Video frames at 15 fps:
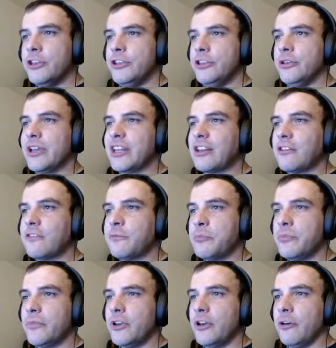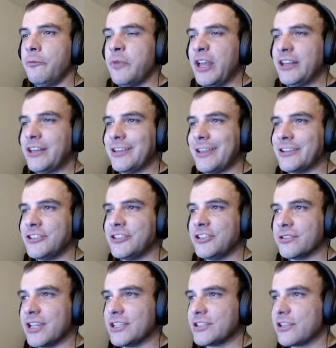You get out of bed and head to your
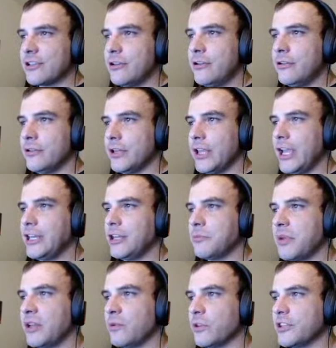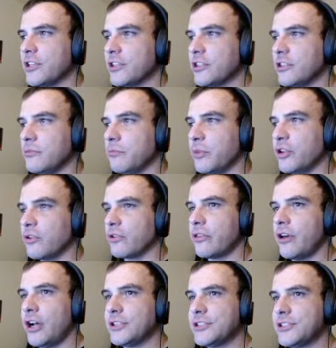desk. Laying in bed with nothing but your
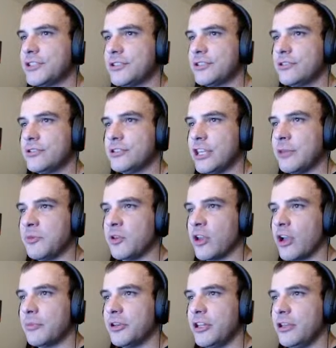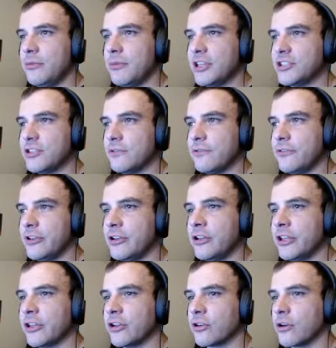thoughts to keep you company makes you feel
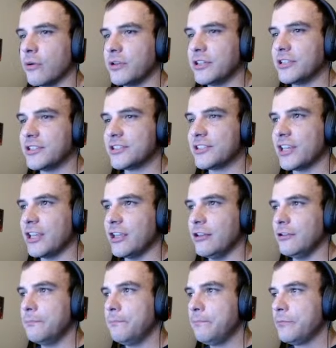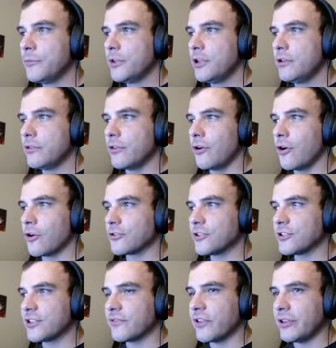like you're going insane. The
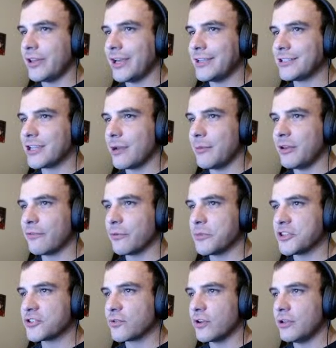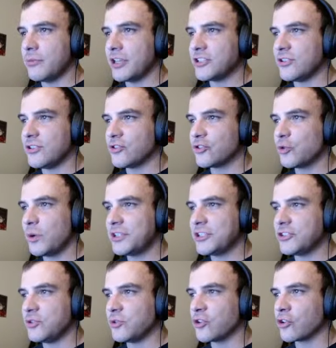harshness of the light coming from the screen makes you squint
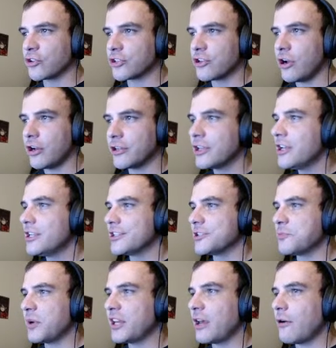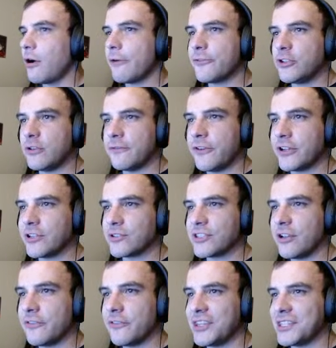as you turn it on, despite how often you find
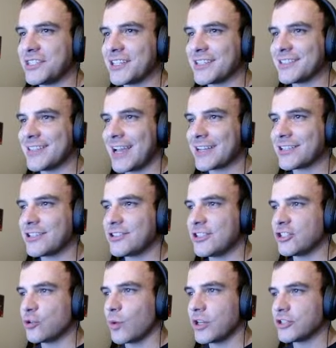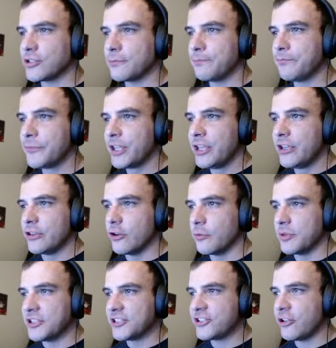yourself in this exact situation. There have
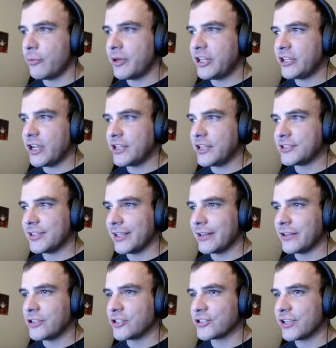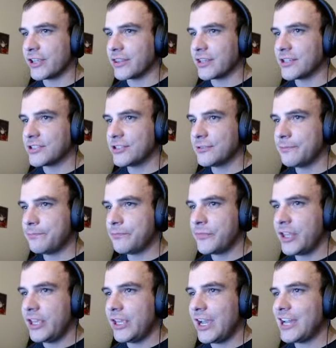been so many nights lately just like this.
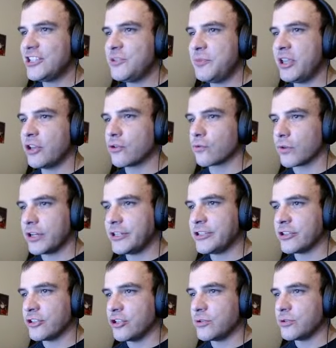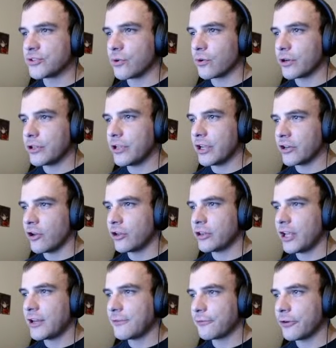As you begin reading a news story, an
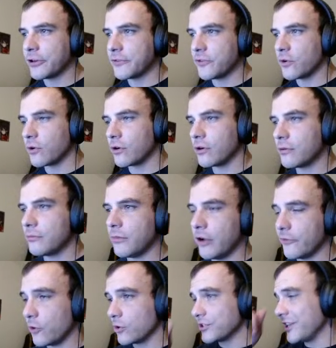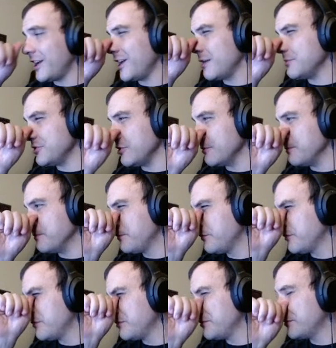online friend of yours IMs you.
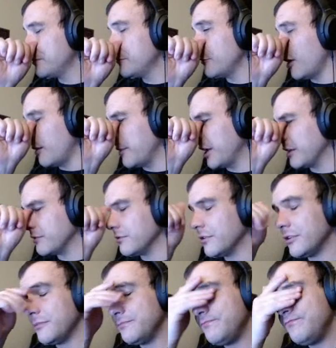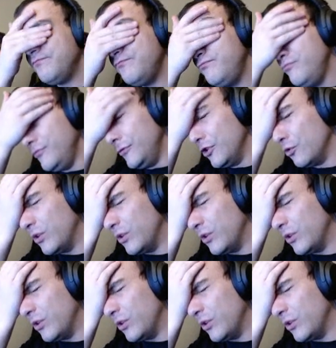Oh man.